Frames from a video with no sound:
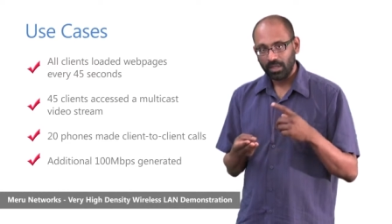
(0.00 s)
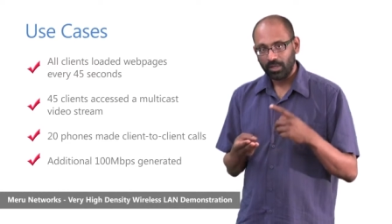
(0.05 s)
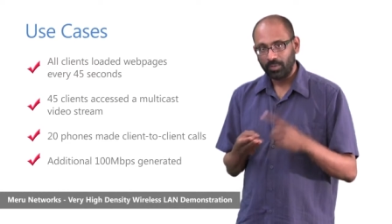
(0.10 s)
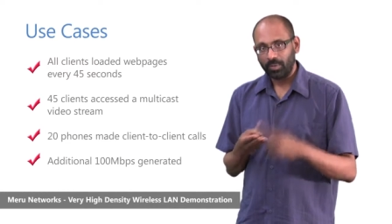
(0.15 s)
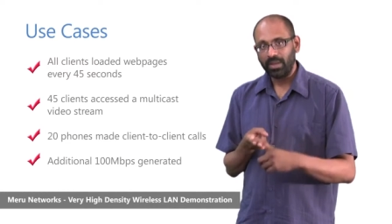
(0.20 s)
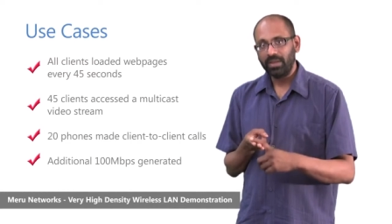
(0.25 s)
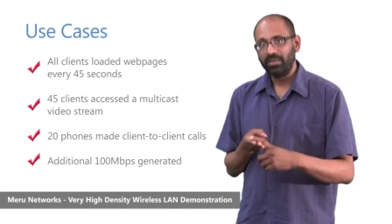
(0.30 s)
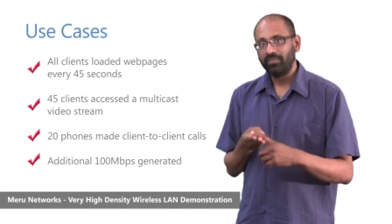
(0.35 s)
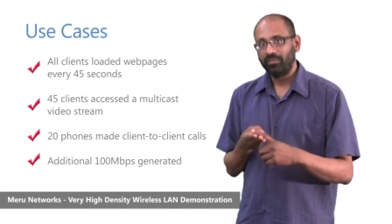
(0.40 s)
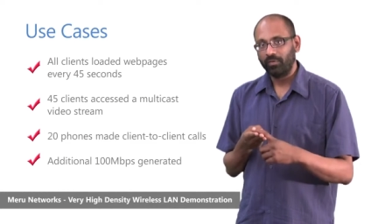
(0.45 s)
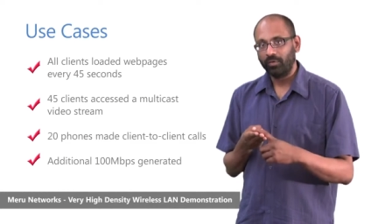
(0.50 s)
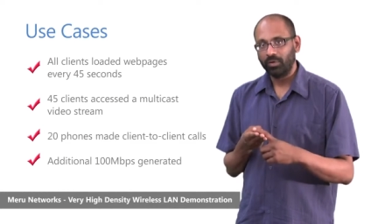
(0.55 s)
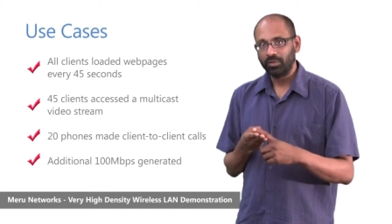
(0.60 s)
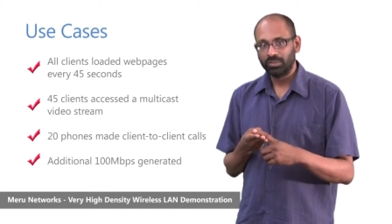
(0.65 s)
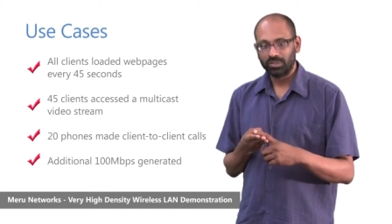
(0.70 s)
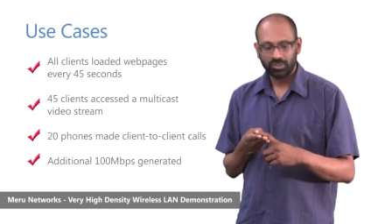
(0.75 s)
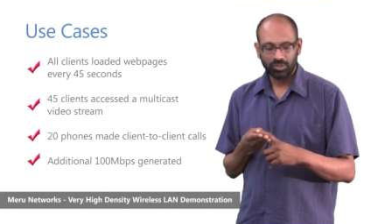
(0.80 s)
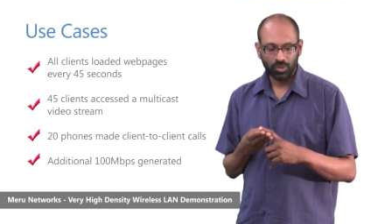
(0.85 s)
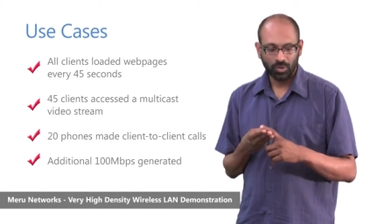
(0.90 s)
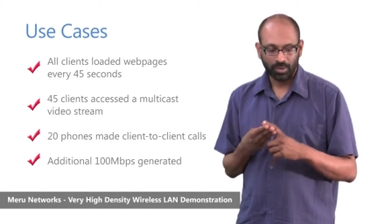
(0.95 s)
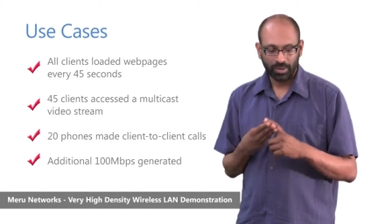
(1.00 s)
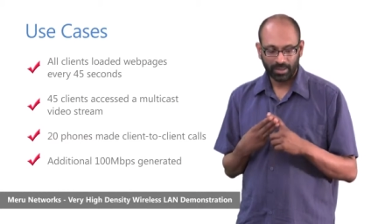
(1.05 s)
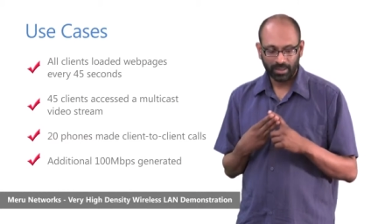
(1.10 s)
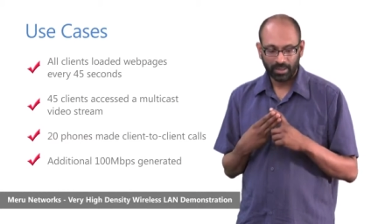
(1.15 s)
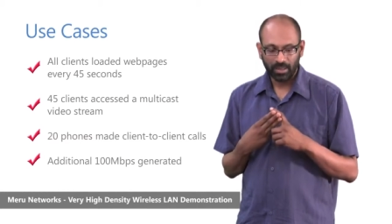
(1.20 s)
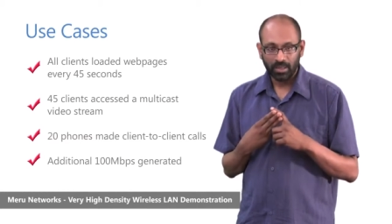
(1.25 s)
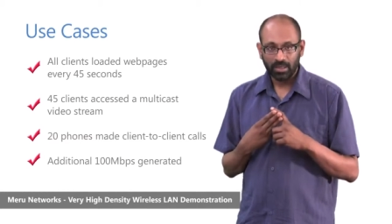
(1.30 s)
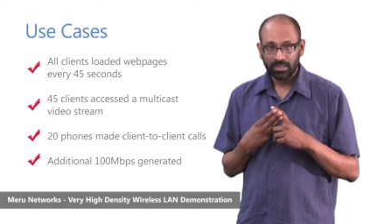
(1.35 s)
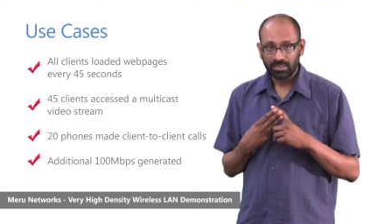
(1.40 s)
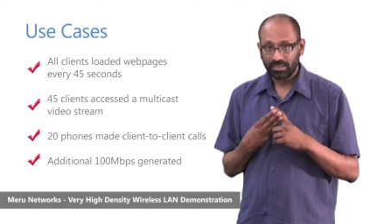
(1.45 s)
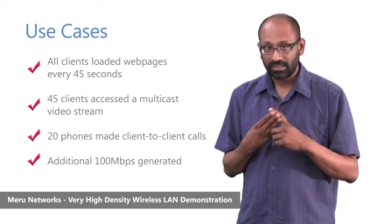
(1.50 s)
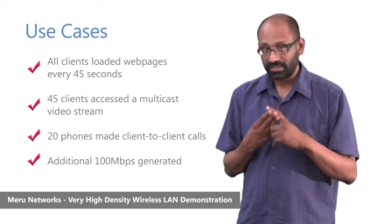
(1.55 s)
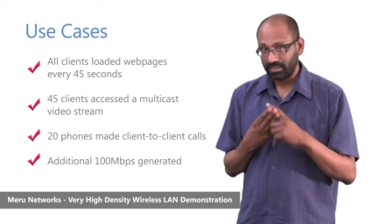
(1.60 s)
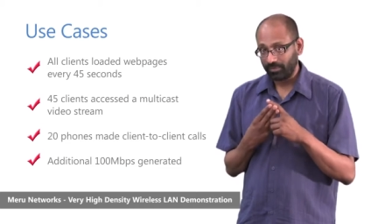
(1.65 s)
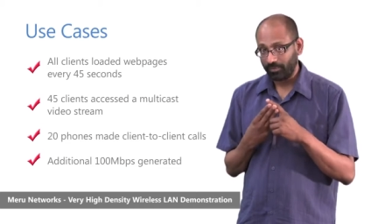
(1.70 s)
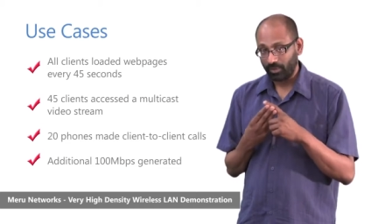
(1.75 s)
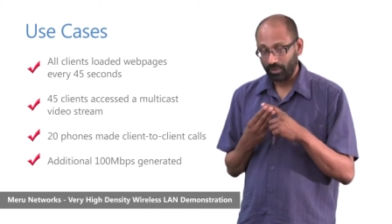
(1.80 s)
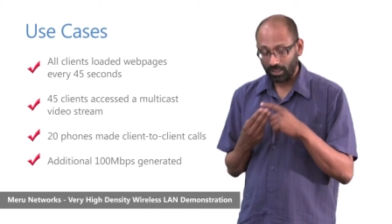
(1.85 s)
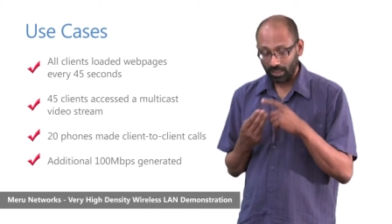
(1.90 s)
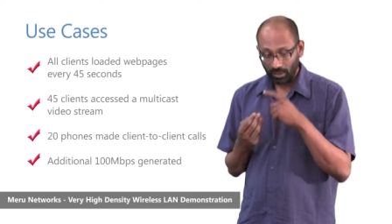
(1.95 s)
20 phones doing
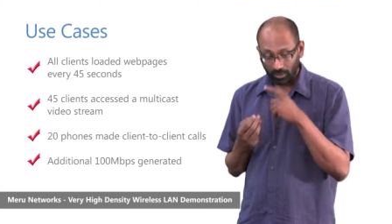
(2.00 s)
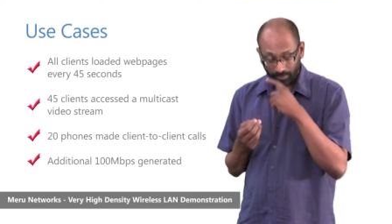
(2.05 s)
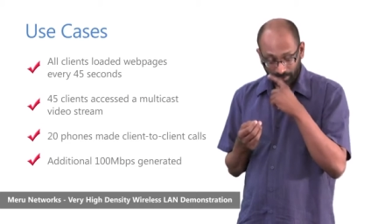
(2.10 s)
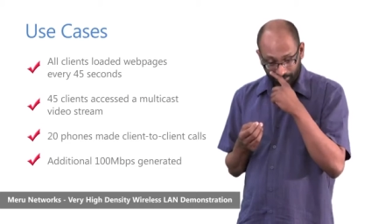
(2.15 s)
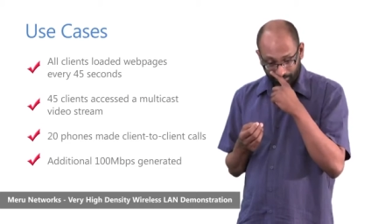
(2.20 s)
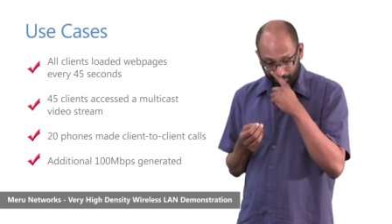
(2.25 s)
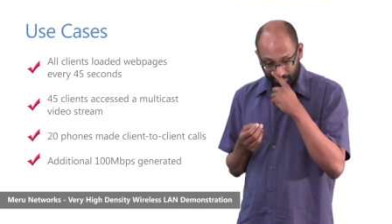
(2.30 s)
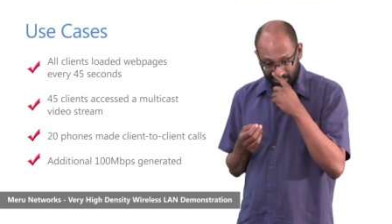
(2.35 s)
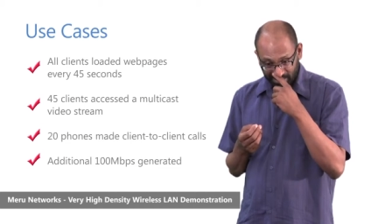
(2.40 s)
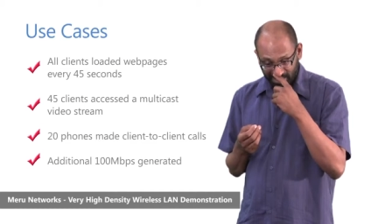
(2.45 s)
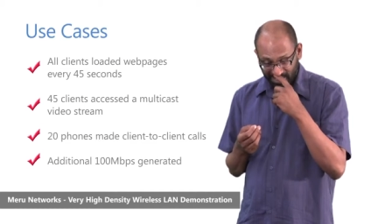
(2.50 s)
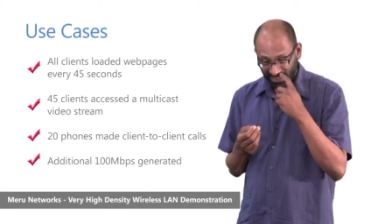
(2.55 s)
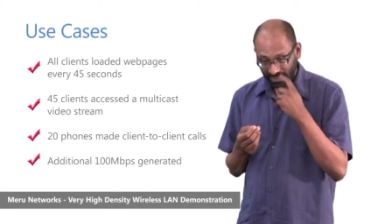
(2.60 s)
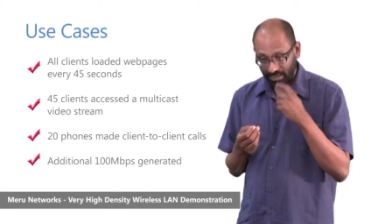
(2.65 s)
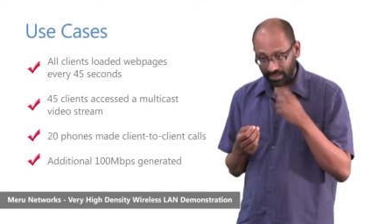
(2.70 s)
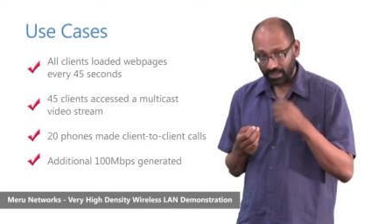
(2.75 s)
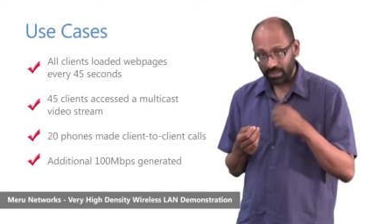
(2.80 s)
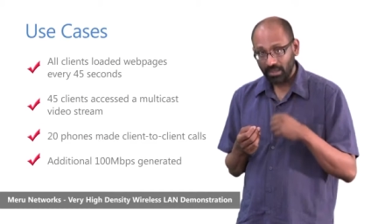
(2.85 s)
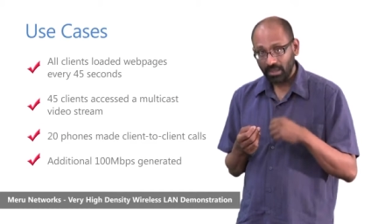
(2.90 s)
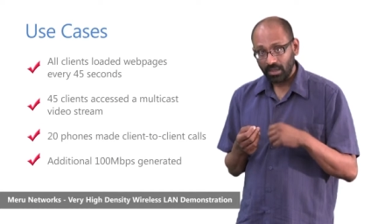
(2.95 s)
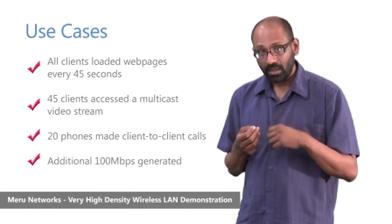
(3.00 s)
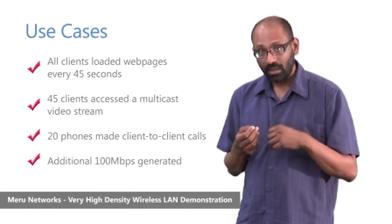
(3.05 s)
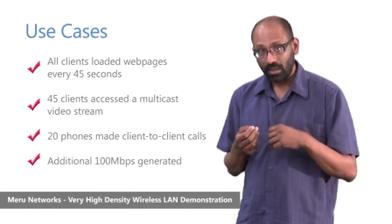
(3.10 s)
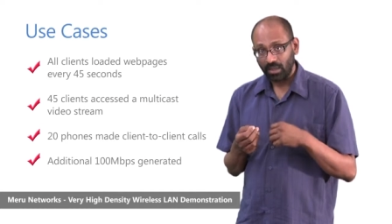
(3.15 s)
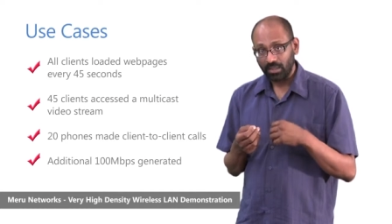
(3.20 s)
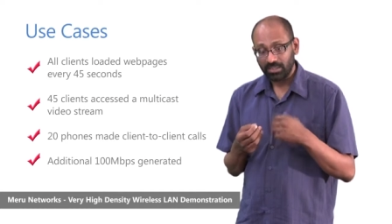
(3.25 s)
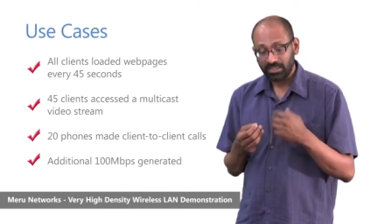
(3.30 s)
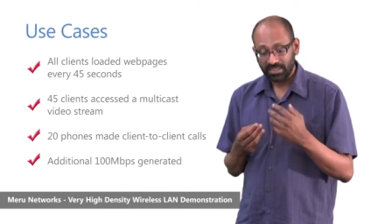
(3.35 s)
64 kilobit per second uh,